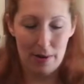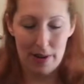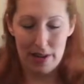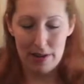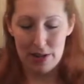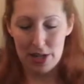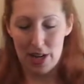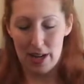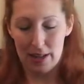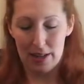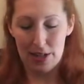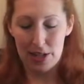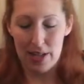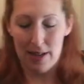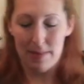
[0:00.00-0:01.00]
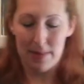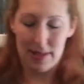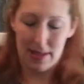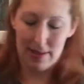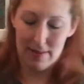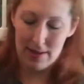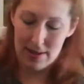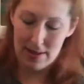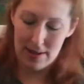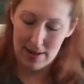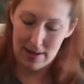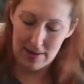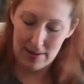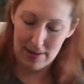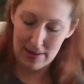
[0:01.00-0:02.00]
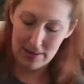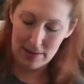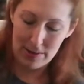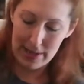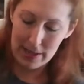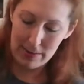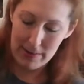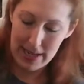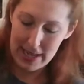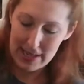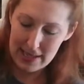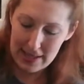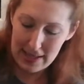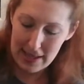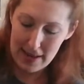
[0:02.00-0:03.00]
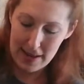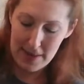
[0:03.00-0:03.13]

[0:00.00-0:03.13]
in your chocolate chips, give it another little quick whisk,